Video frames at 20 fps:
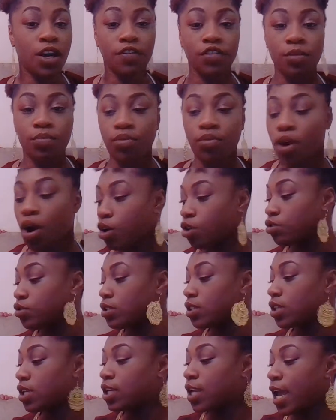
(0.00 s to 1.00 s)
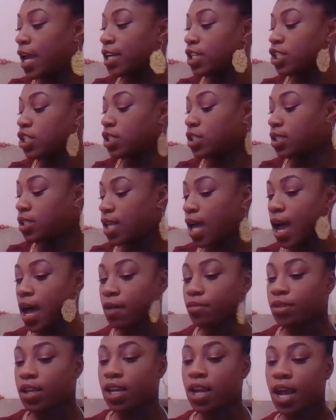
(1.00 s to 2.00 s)
of the pros. Deja,
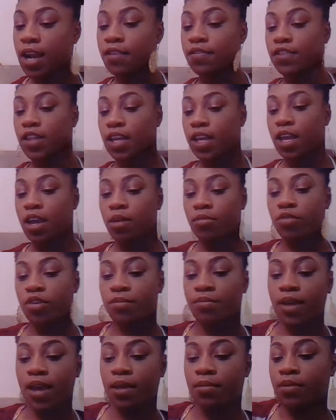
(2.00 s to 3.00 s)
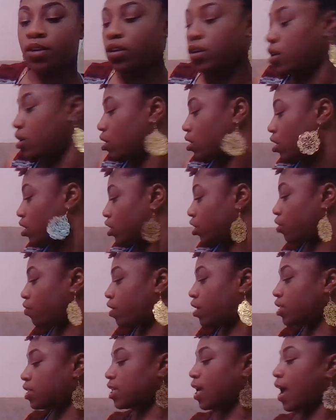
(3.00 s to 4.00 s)
stop. Get out of the camera, baby. You
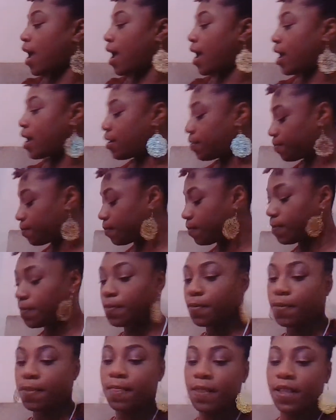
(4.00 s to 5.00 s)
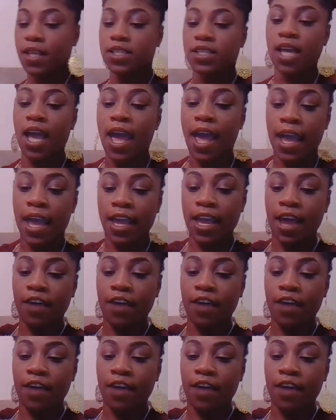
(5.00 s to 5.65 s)
want to say hey? Say hey,